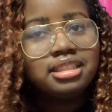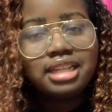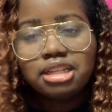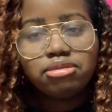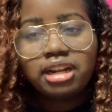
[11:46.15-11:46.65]

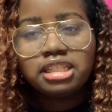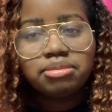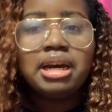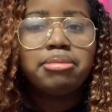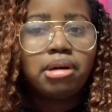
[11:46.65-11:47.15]

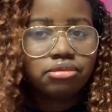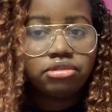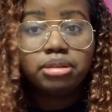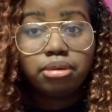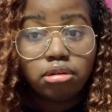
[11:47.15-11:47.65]
That's my problem
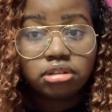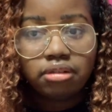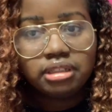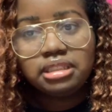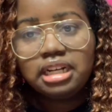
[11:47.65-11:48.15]
with the post
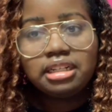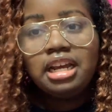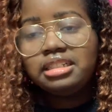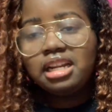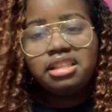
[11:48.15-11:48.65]
office.
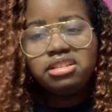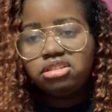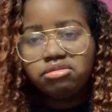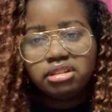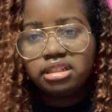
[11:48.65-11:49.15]
Nothing to
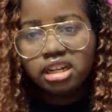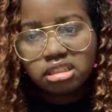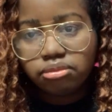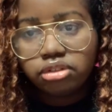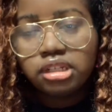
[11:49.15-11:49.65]
do with the
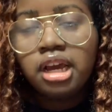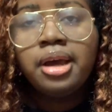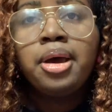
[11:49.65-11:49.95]
customers.